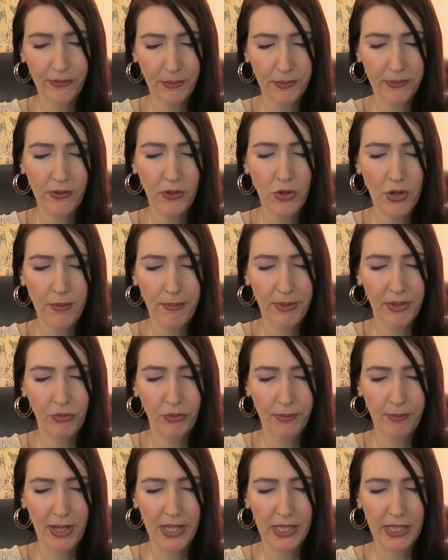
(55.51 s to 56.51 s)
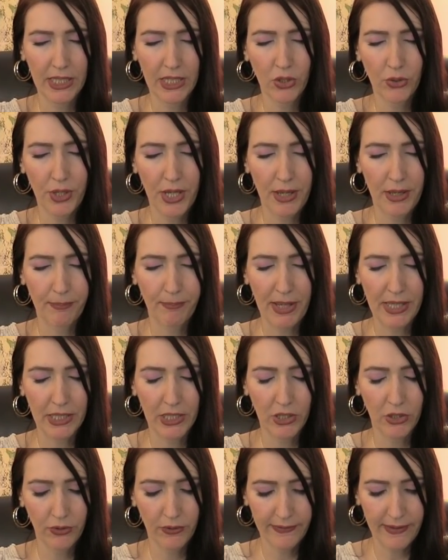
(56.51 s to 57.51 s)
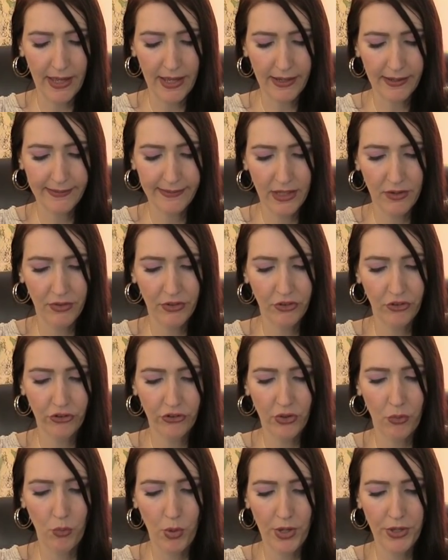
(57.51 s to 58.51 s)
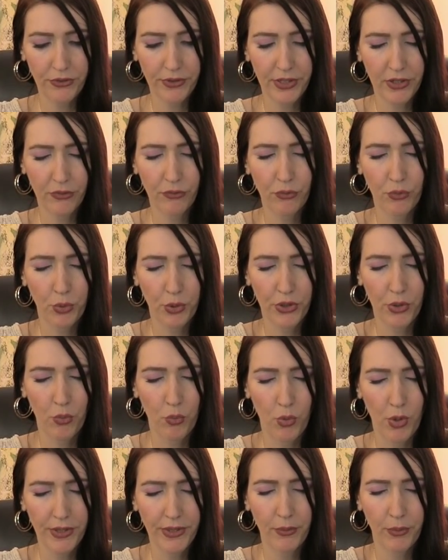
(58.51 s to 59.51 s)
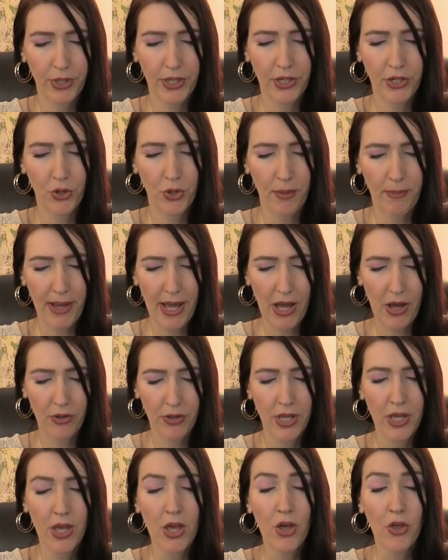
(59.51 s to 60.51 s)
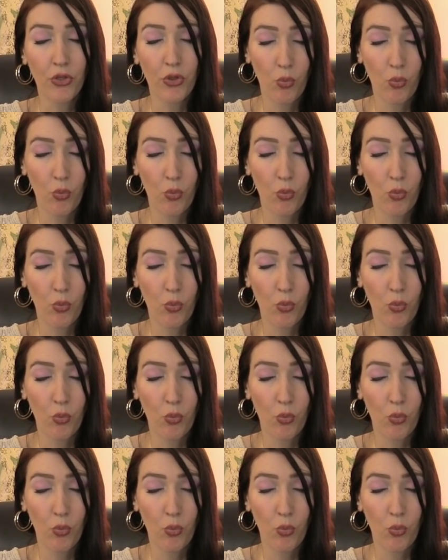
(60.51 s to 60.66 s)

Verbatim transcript: What's going on between my Leo and my Leo's ex-love interest? The one they're here for, the one they want to know about, the